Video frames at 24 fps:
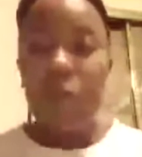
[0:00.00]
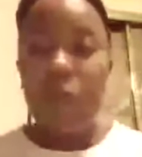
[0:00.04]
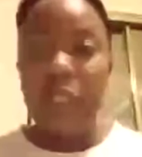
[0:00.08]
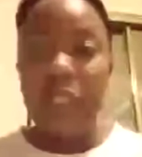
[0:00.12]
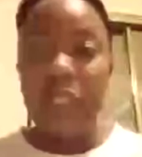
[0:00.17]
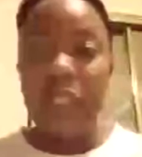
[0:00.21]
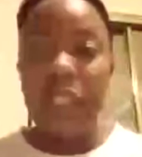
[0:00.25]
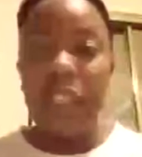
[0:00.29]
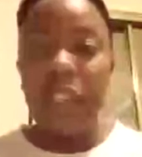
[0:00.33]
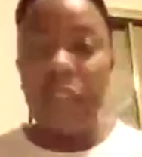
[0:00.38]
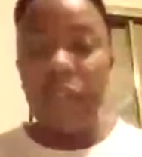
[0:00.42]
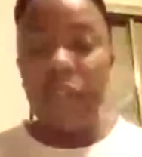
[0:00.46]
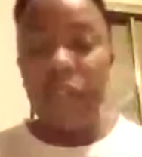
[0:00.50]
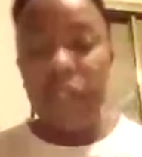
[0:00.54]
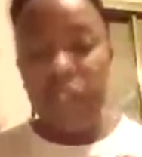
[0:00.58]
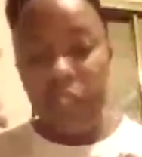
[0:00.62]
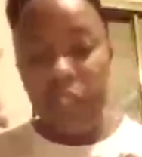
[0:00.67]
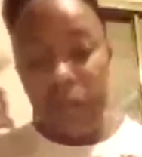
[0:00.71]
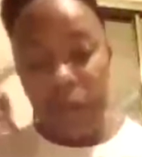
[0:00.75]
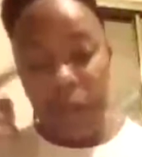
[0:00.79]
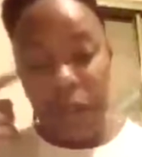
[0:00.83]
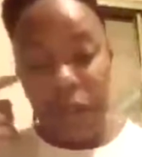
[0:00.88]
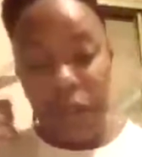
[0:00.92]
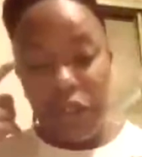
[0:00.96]
relieve
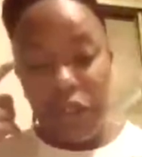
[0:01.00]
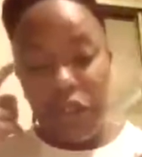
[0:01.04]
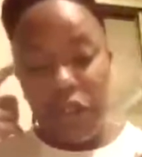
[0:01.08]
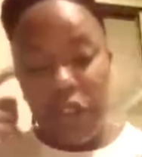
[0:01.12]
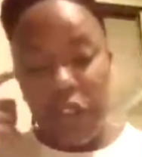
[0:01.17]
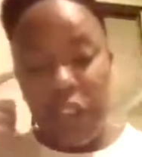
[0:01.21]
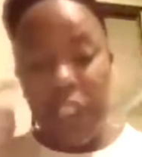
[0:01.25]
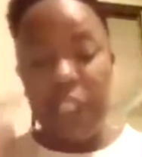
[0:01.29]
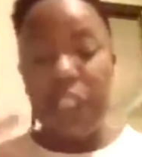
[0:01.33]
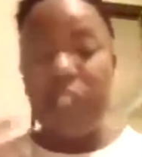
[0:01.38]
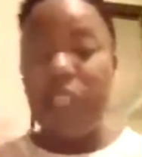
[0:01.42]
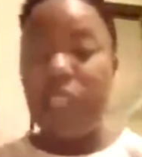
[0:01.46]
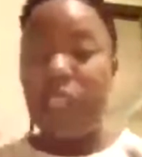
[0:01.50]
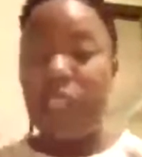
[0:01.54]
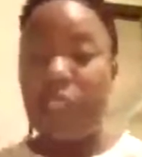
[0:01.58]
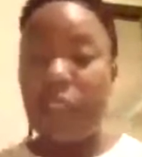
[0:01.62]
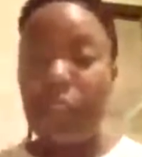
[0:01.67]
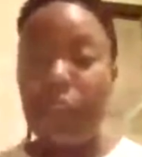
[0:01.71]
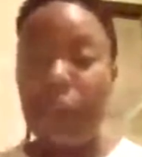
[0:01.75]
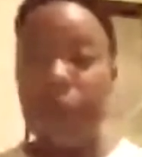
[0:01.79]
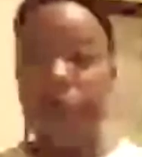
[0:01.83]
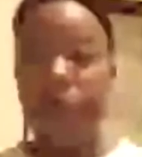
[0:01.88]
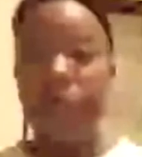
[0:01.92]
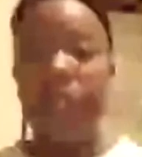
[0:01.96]
some of the stress in the
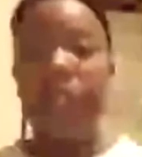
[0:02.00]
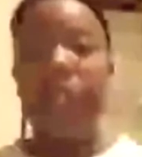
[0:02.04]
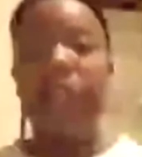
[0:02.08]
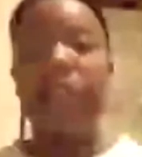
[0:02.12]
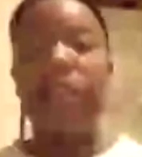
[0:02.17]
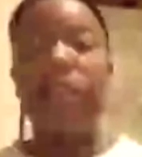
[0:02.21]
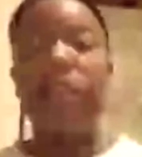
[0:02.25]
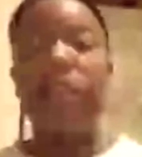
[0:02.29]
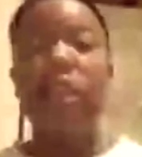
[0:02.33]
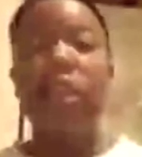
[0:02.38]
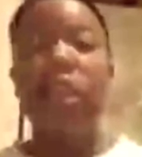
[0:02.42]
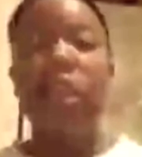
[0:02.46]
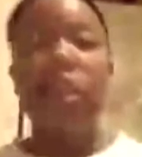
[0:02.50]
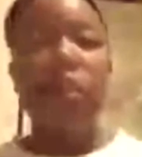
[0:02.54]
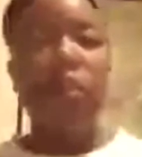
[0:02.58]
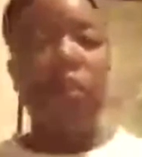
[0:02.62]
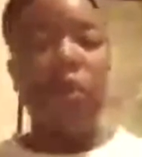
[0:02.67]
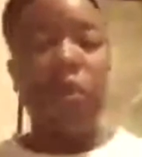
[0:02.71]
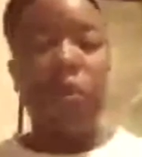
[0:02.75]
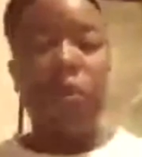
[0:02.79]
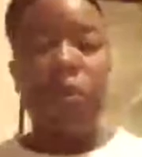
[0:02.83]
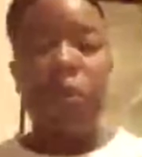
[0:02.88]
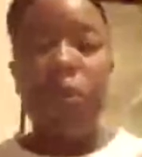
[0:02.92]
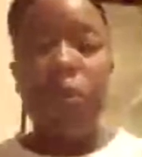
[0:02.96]
gums and
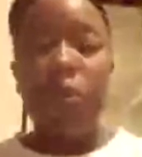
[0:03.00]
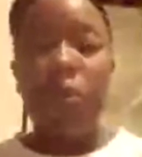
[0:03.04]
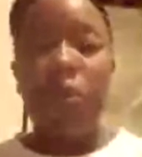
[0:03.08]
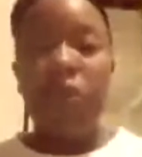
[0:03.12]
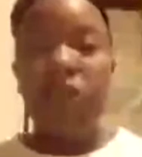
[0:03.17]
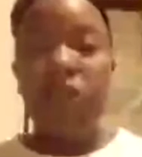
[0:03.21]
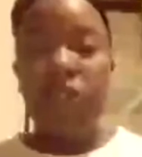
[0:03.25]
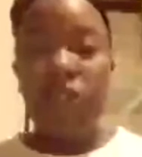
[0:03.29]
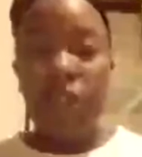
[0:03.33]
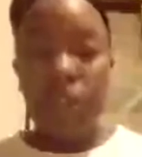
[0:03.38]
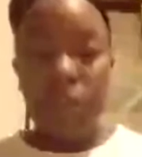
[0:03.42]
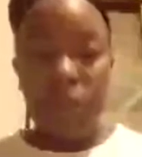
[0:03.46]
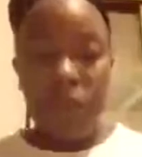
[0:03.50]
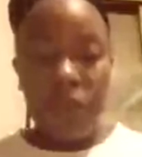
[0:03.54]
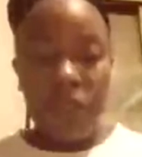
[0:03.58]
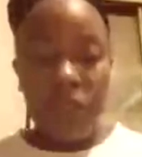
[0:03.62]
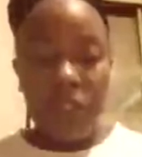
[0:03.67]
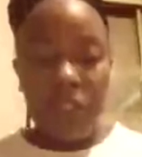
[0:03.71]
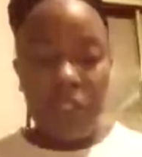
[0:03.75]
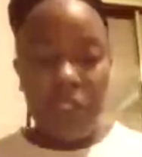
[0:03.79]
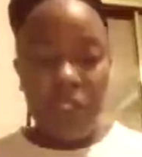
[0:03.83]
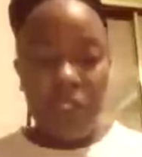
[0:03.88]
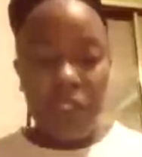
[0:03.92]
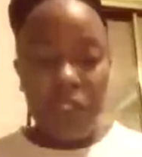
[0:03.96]
remove some of
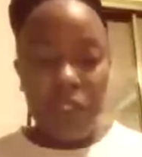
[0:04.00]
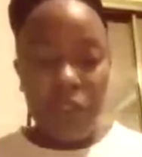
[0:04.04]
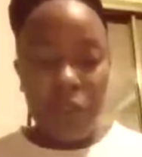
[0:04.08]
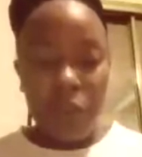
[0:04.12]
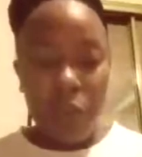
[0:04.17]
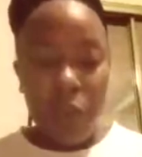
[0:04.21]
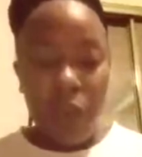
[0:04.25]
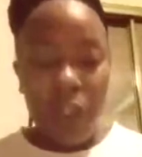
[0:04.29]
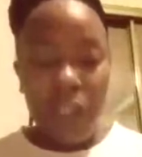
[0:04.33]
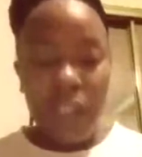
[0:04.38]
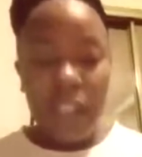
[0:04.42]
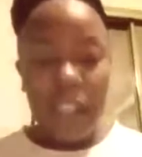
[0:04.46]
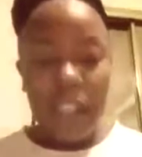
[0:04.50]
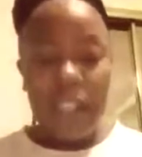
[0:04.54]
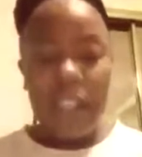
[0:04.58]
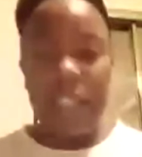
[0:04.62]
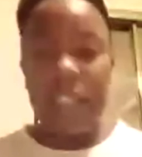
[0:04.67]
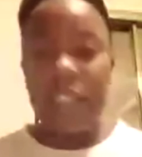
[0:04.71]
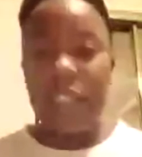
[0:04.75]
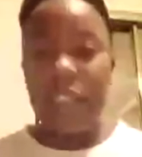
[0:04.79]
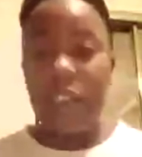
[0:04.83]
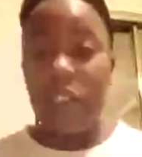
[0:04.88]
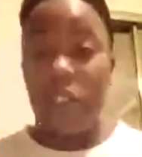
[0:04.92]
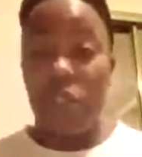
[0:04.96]
the
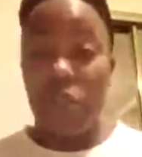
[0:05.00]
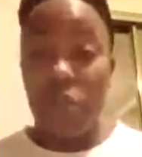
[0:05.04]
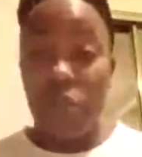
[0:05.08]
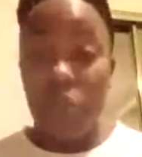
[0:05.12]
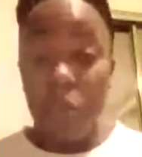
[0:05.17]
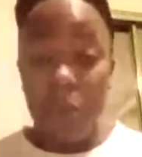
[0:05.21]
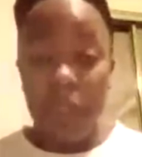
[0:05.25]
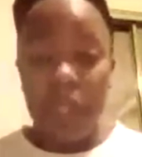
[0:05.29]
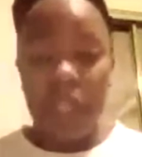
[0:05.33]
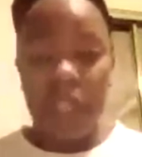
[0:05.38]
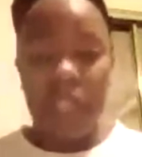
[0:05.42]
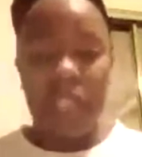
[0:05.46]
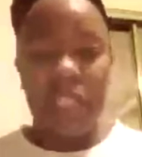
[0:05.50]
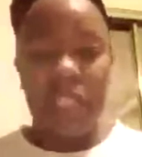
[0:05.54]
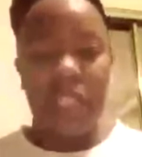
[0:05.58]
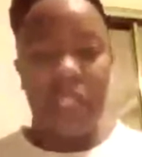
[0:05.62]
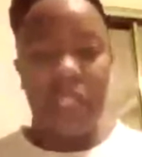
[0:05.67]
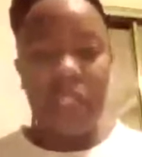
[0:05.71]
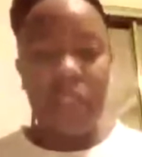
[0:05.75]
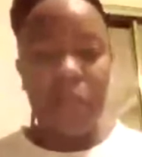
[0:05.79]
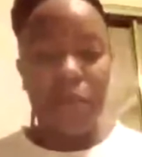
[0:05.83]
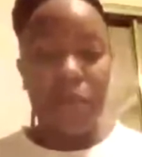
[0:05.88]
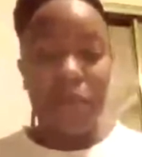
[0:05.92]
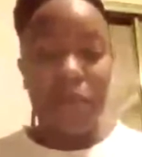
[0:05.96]
swollenness and the soreness
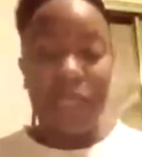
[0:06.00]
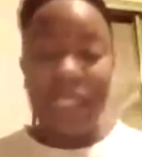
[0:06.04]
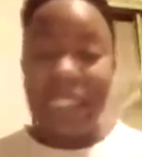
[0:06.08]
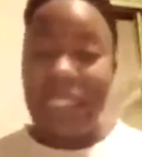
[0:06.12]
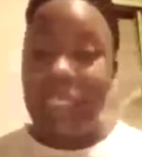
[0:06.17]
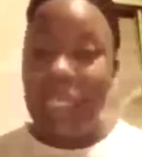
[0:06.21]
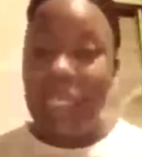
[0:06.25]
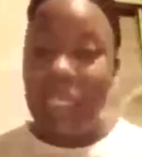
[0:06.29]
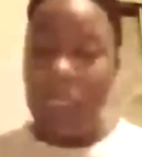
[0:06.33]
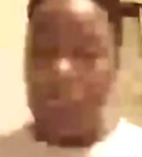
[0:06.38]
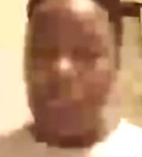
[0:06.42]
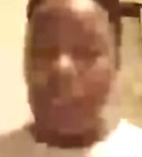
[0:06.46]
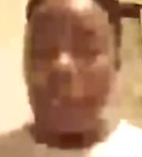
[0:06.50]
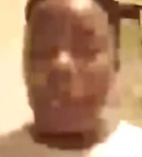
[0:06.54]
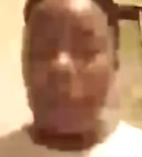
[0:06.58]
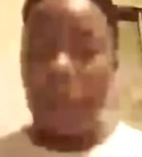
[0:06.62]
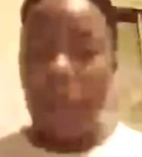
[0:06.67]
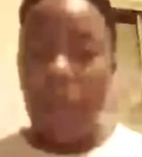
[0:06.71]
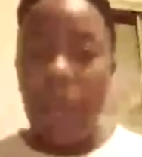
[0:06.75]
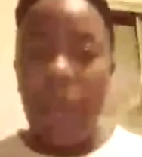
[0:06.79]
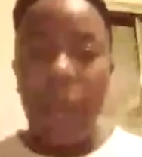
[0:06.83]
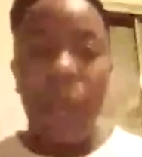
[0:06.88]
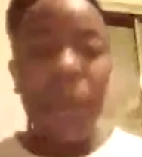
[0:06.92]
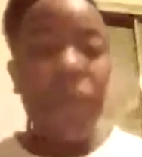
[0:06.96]
and the bleeding,
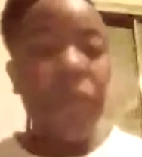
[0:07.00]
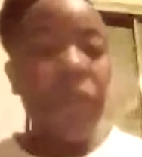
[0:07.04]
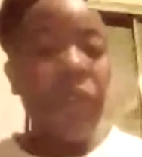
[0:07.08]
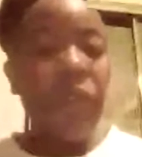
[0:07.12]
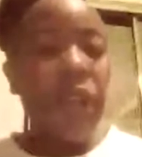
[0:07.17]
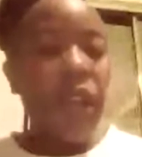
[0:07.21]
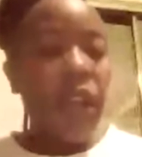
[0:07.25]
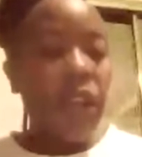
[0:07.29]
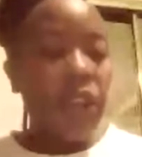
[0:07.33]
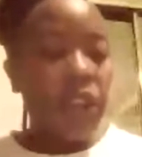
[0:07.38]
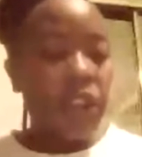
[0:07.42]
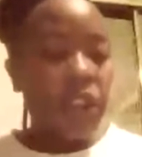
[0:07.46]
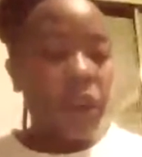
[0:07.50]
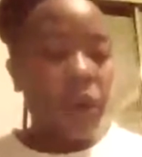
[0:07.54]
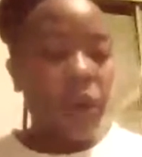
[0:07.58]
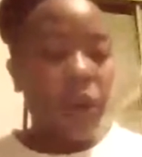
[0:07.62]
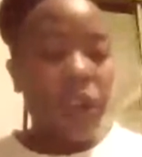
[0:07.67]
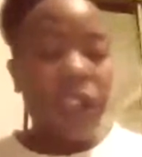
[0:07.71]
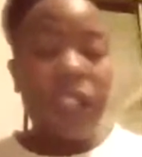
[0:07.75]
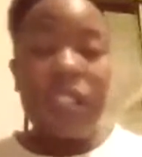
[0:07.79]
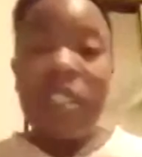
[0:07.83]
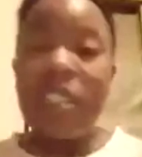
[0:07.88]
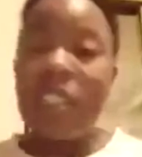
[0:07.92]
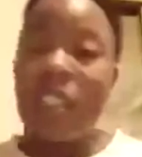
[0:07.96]
okay? So
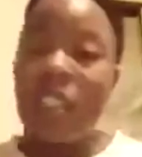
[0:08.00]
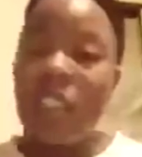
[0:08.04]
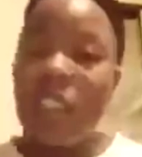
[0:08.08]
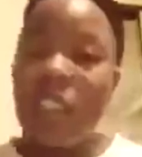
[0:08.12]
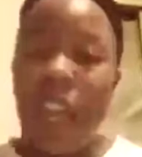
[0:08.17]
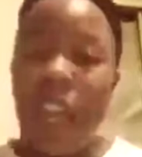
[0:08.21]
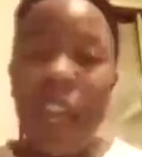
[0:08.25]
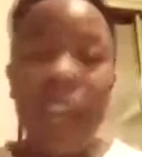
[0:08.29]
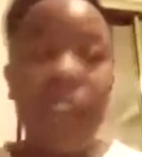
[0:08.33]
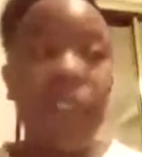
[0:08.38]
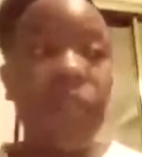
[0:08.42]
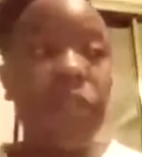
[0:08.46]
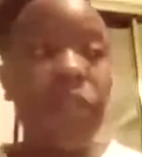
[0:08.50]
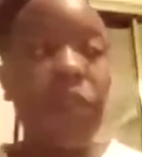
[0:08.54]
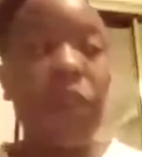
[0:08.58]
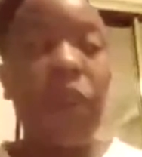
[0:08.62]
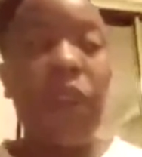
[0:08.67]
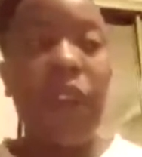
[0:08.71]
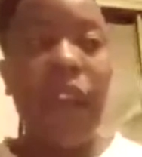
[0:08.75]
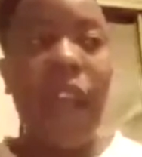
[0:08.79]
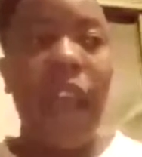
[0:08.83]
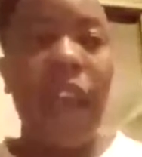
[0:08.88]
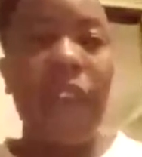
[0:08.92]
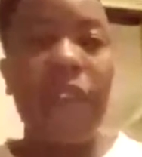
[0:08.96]
consider that if you
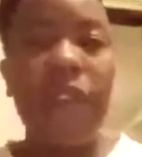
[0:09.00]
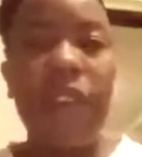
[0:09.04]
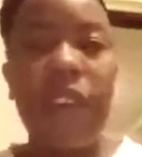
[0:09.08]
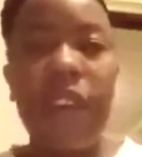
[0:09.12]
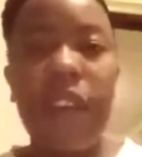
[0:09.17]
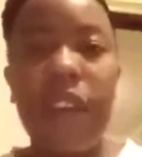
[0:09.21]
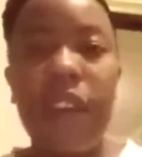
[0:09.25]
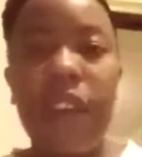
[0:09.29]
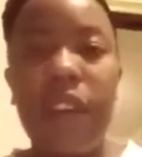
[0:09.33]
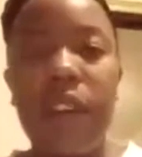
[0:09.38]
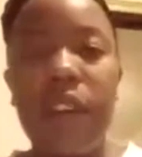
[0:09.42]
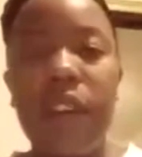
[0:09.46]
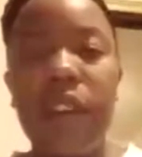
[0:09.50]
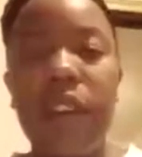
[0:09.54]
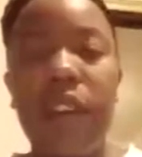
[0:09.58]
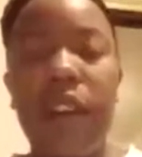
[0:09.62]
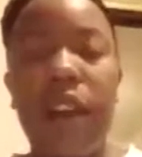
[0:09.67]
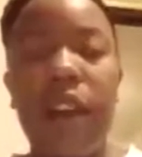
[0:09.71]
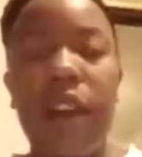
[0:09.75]
are having,